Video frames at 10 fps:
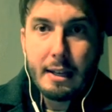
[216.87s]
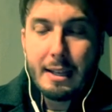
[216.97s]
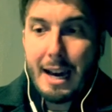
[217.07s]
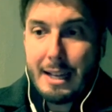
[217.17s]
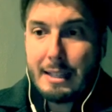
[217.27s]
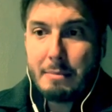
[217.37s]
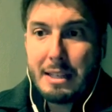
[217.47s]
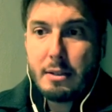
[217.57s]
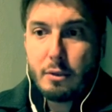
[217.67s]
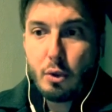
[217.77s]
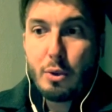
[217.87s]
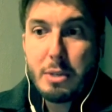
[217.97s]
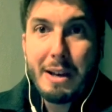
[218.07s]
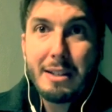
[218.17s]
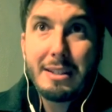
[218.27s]
item is to
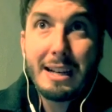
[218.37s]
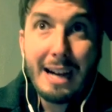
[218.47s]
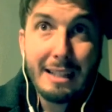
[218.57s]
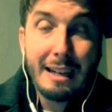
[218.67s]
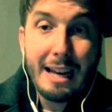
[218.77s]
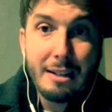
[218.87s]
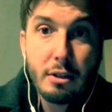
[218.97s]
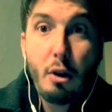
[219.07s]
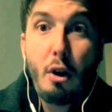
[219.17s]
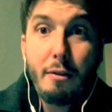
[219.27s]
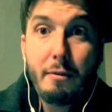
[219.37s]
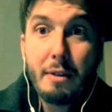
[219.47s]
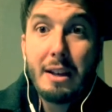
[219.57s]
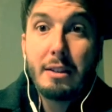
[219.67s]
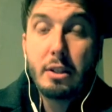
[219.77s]
respect the guidelines of
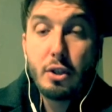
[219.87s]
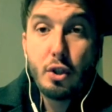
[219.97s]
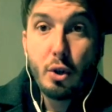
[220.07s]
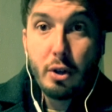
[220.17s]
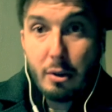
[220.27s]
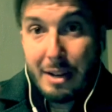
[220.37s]
this journal.